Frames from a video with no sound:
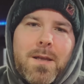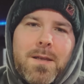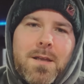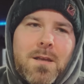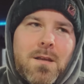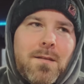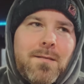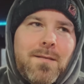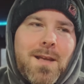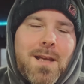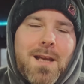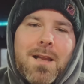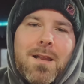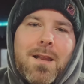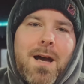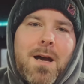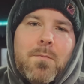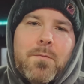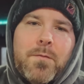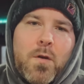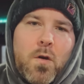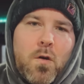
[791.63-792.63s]
You could take a
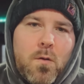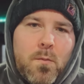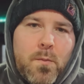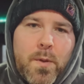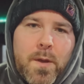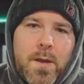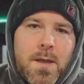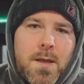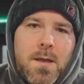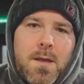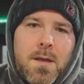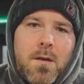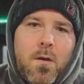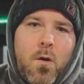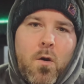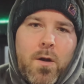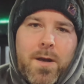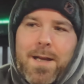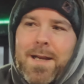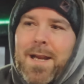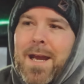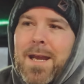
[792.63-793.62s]
laptop
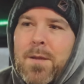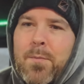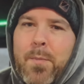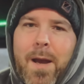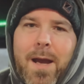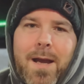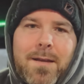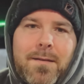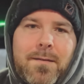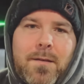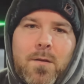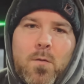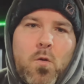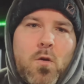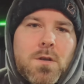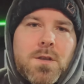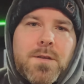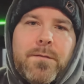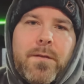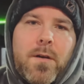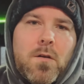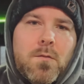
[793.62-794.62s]
or an iPad to
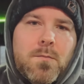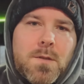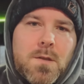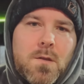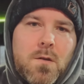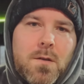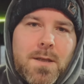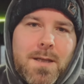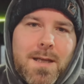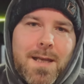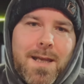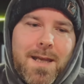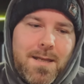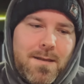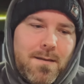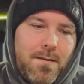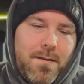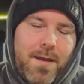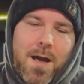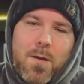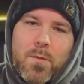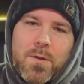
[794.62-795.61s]
watch films on, and again,
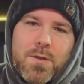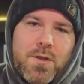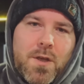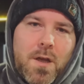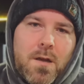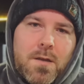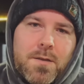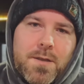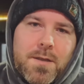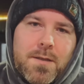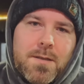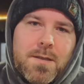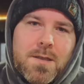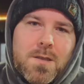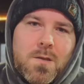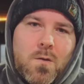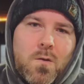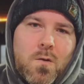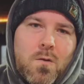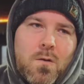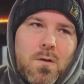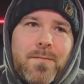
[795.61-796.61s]
that would charge it.
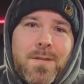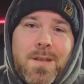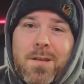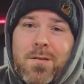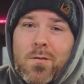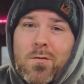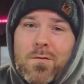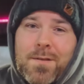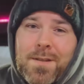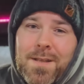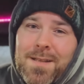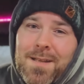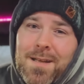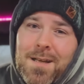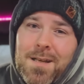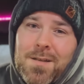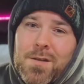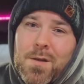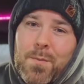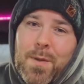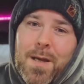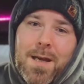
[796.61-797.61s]
So you don't need a
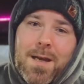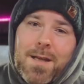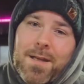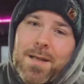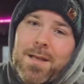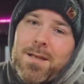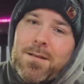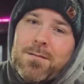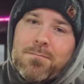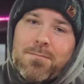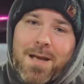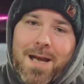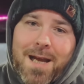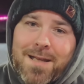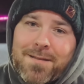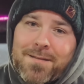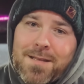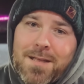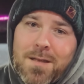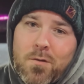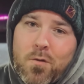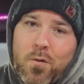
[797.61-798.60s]
leisure battery and
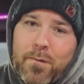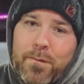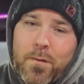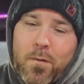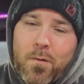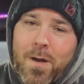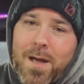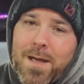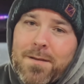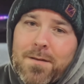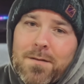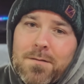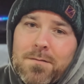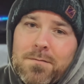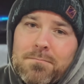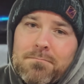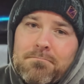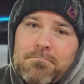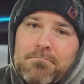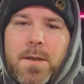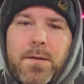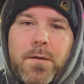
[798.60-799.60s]
an EcoFlow either.
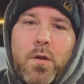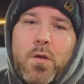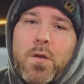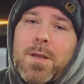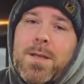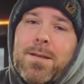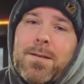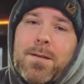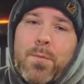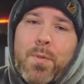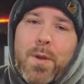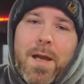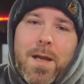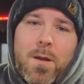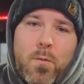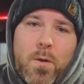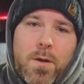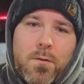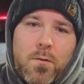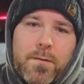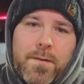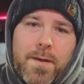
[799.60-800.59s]
Do you need the black
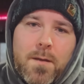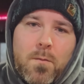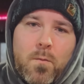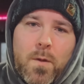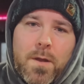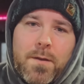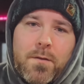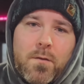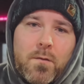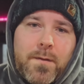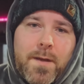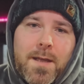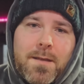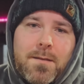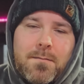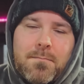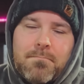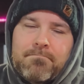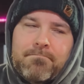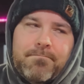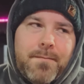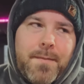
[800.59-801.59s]
window tint?
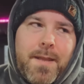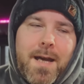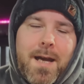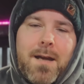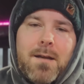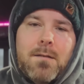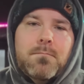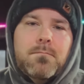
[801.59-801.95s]
Nah.